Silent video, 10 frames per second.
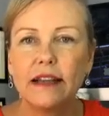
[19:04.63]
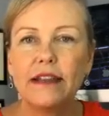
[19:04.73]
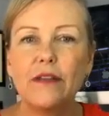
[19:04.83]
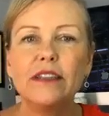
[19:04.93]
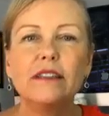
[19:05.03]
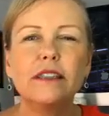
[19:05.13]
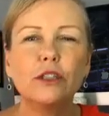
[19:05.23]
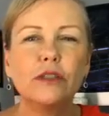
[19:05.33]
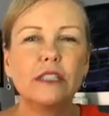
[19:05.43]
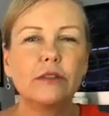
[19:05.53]
Now this is
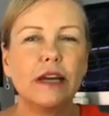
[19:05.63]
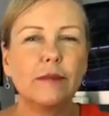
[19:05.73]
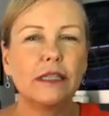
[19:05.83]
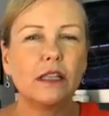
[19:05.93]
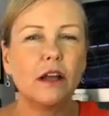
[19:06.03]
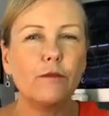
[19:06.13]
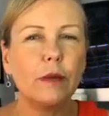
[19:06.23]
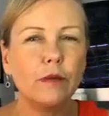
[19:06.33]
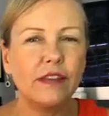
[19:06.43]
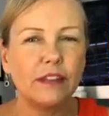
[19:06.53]
interesting, right? Because a lot of
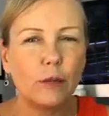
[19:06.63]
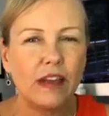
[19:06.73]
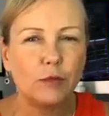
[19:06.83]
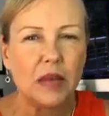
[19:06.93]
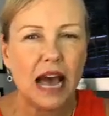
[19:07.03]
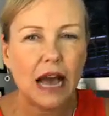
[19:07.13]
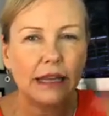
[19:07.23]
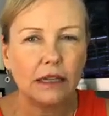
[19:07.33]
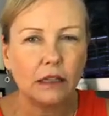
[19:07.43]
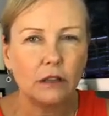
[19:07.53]
people think that we have to be
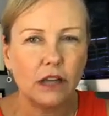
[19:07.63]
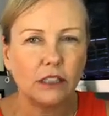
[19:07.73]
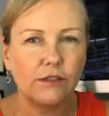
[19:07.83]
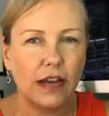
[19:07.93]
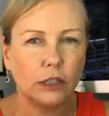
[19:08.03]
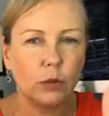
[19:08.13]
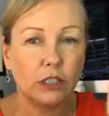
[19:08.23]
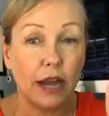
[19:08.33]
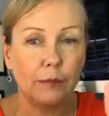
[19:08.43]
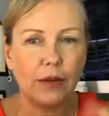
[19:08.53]
adding lots of fat to our
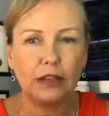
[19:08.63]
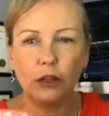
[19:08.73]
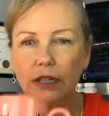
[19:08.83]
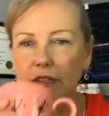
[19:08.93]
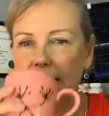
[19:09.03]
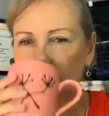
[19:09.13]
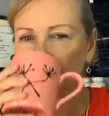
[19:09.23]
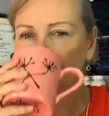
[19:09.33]
diet. But look at this.